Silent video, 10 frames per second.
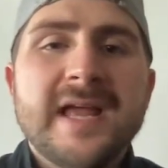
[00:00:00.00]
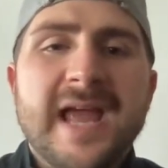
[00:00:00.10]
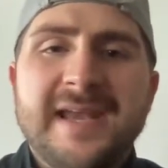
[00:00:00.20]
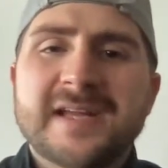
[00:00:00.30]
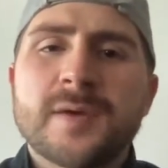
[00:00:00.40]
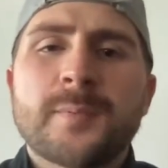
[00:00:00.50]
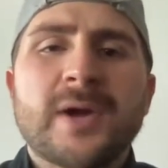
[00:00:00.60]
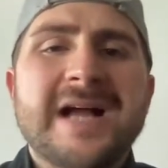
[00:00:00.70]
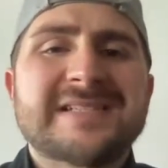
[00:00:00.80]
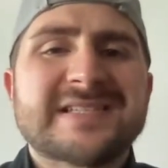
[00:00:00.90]
And it
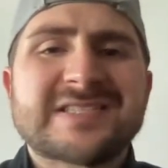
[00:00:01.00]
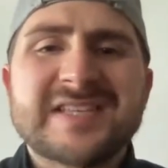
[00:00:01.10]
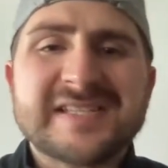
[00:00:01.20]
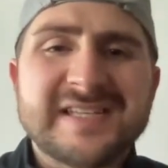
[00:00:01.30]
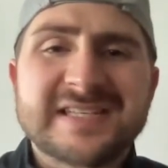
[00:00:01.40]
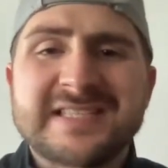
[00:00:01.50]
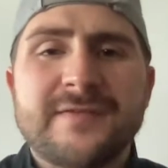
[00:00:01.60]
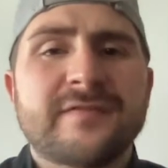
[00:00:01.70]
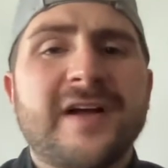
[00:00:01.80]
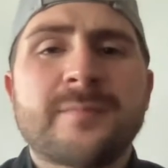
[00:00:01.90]
comprises 60 to
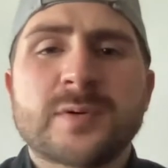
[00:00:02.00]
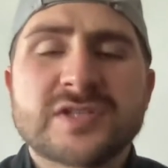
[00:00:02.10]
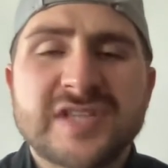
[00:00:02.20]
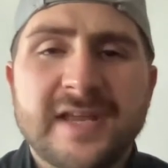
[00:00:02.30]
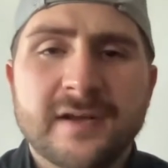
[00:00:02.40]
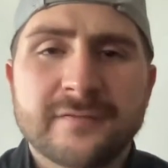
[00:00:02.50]
75%